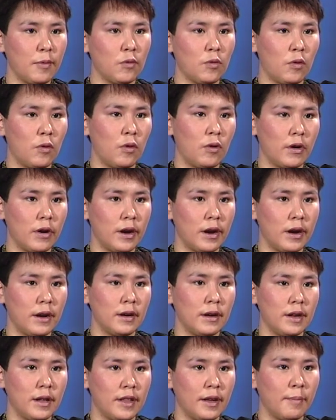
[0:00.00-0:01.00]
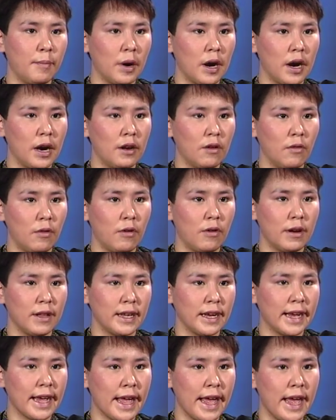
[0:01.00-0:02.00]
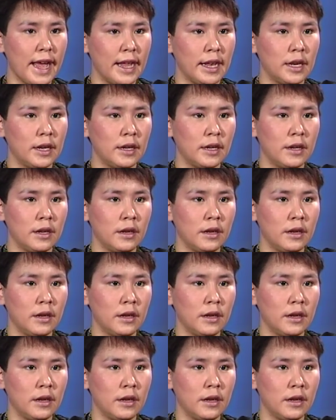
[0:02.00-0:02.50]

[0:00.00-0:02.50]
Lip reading: or the bottle or the can?